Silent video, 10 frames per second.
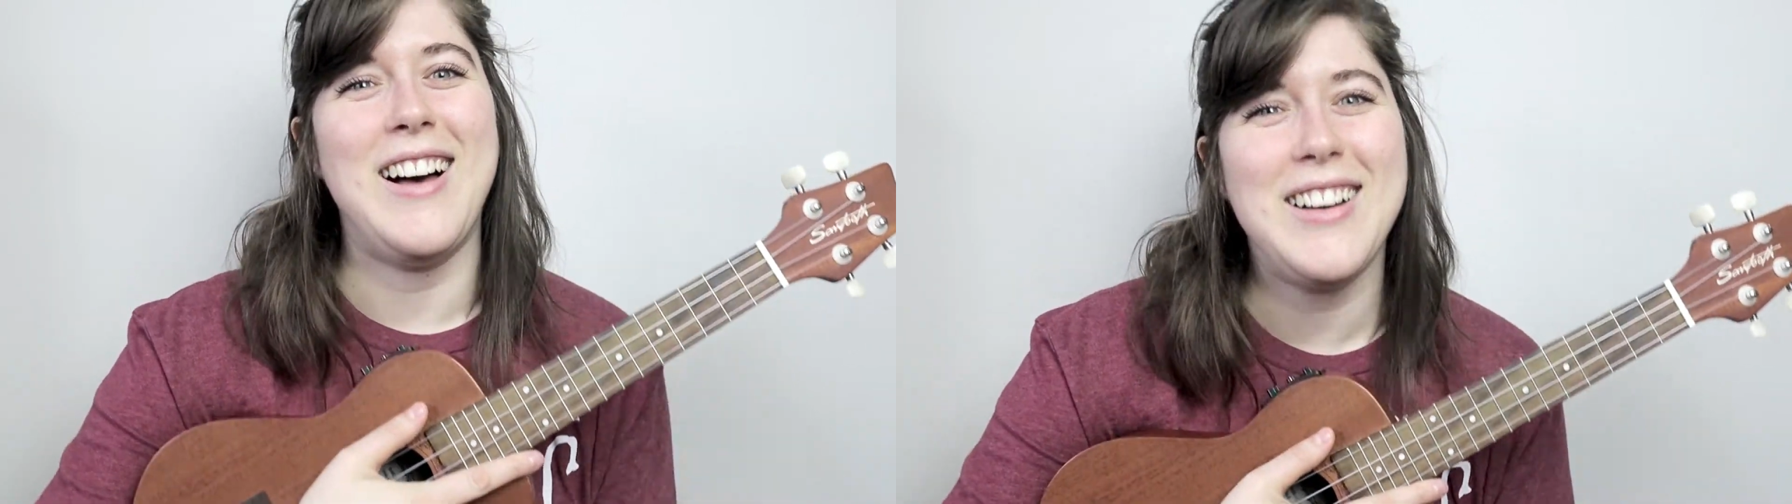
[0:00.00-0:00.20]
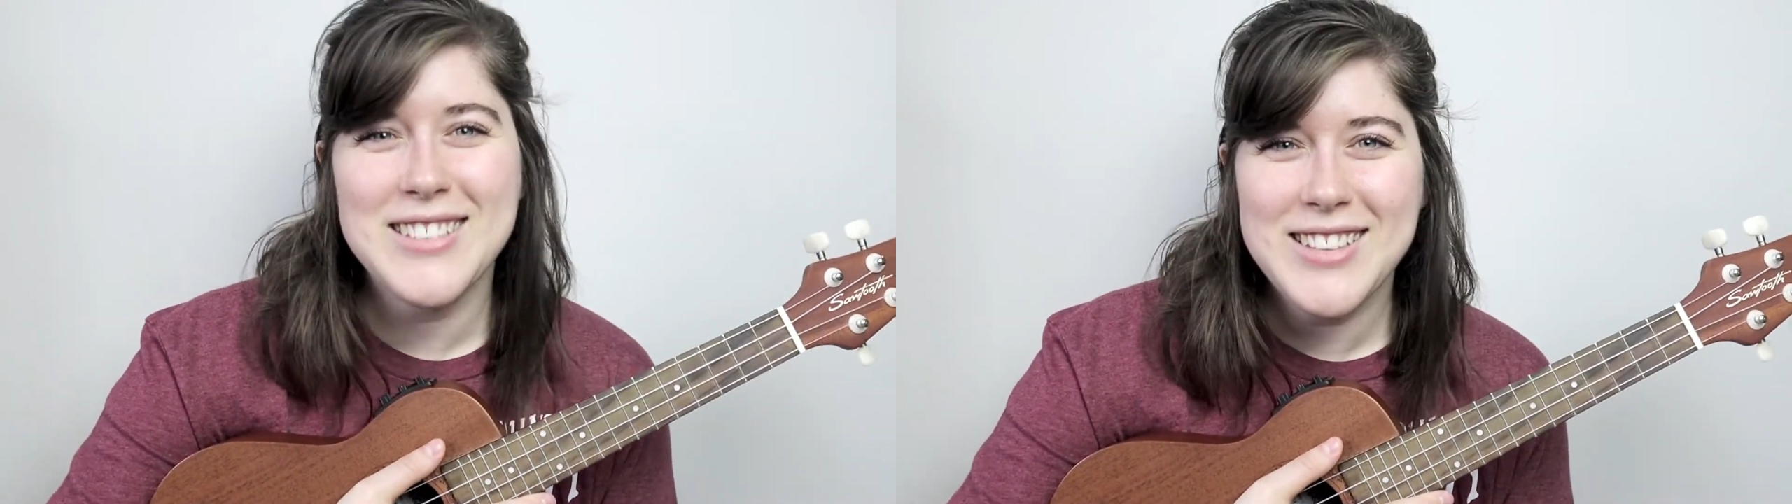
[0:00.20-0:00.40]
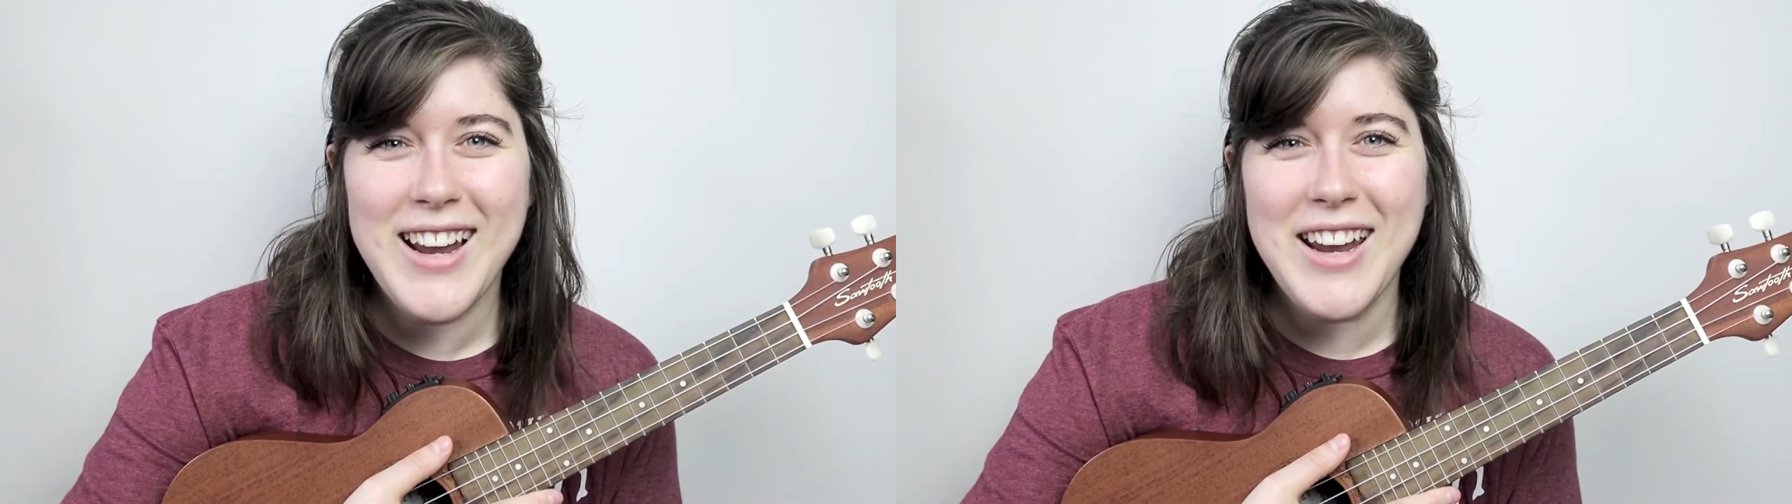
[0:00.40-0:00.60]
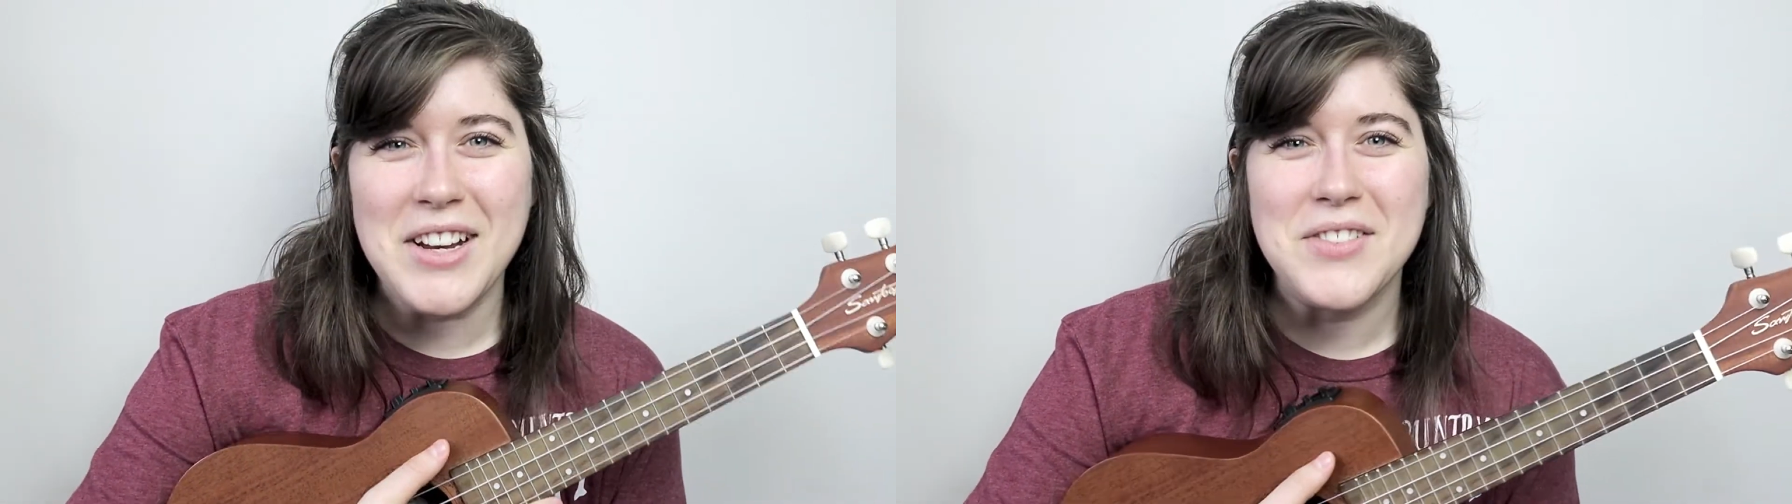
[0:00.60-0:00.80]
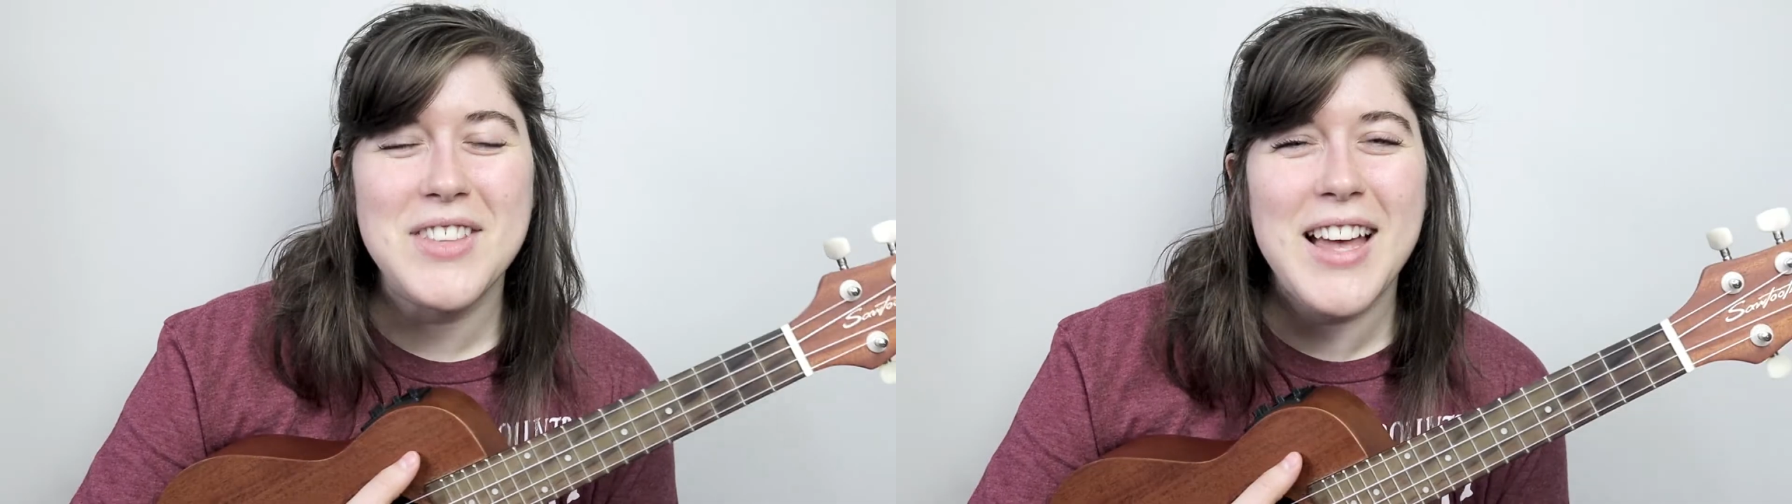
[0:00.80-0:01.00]
All
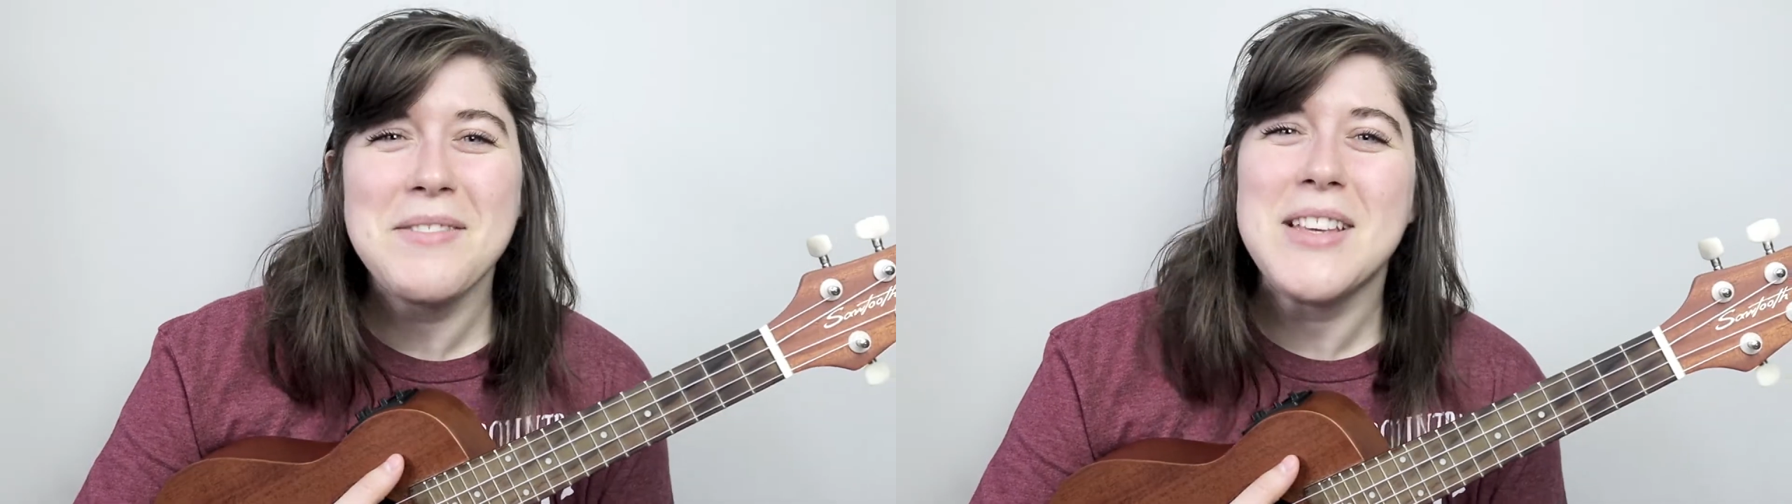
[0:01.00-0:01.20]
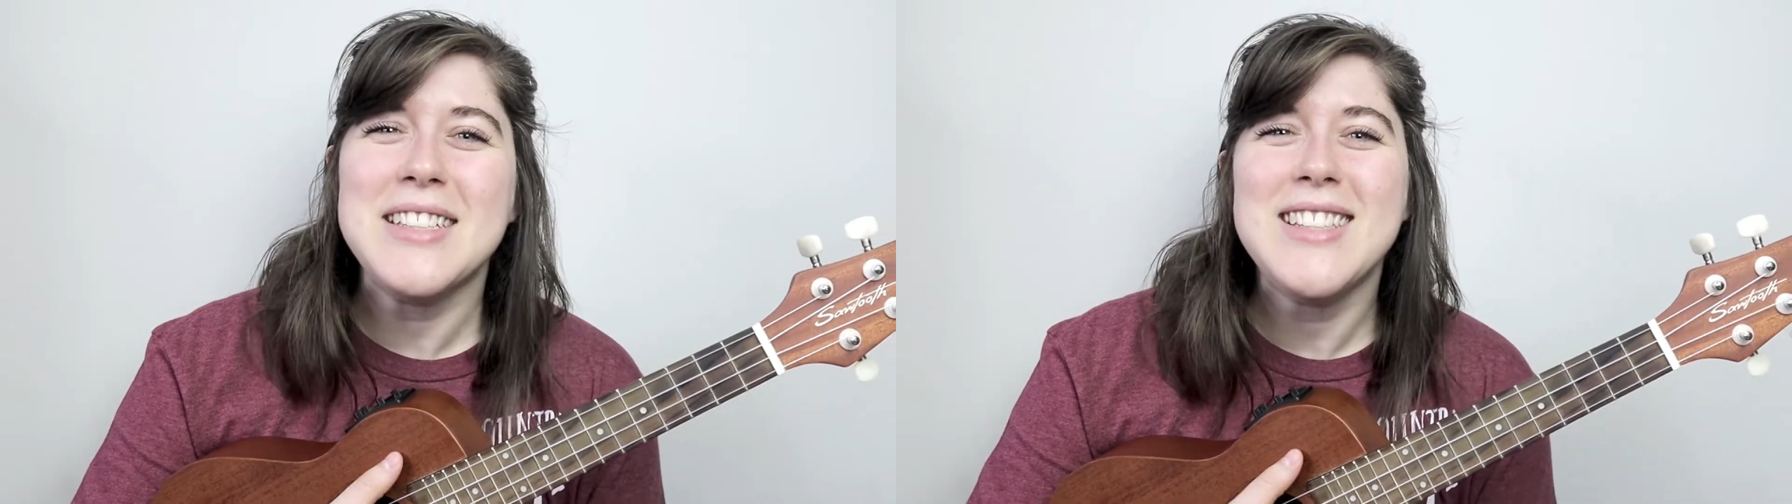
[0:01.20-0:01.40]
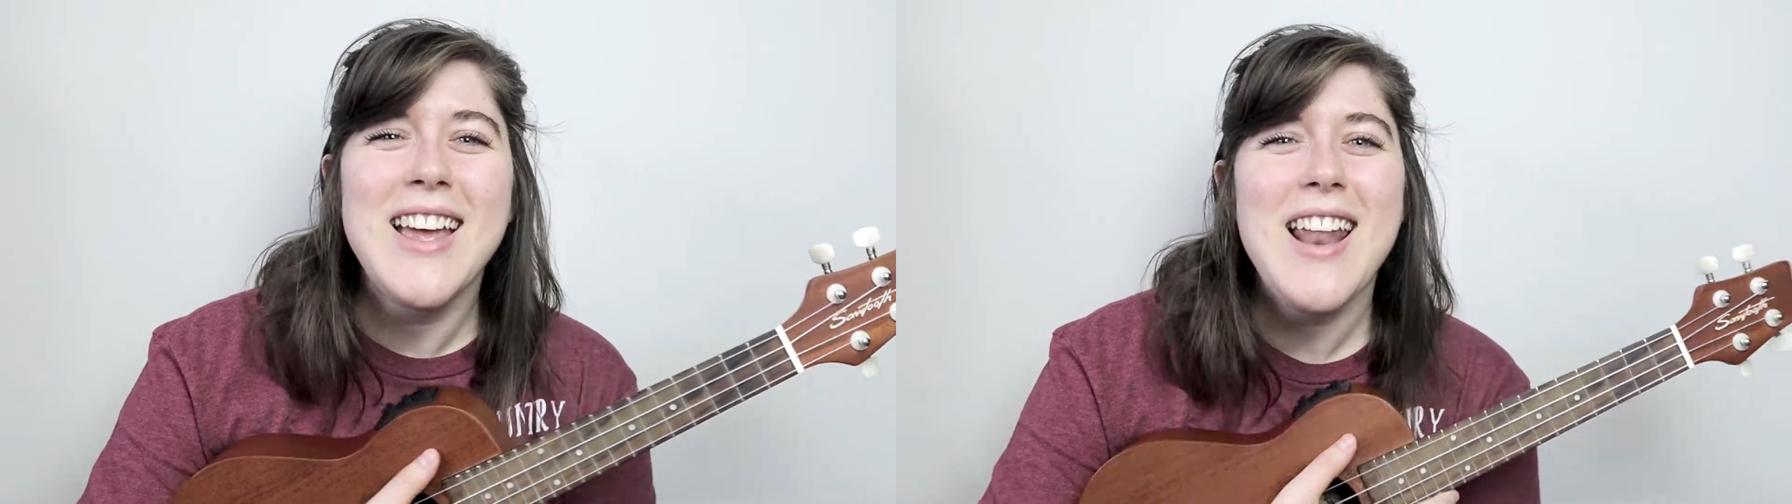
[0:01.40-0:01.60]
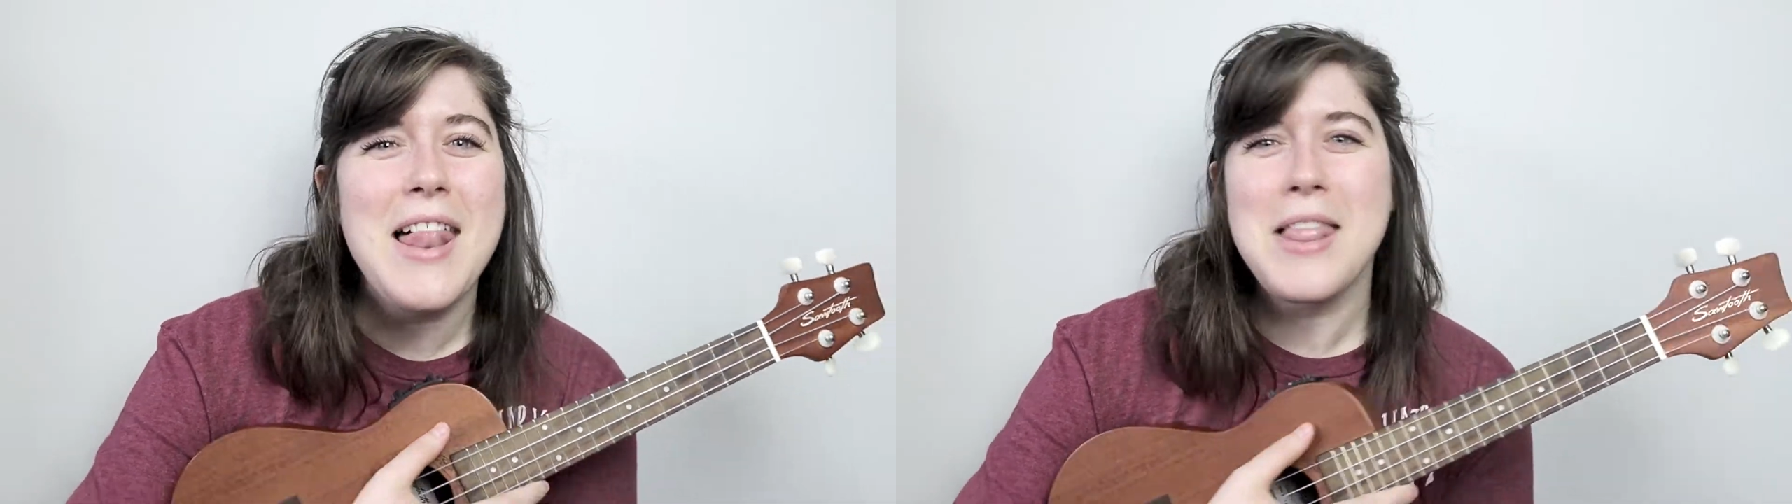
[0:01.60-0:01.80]
right, with that being said,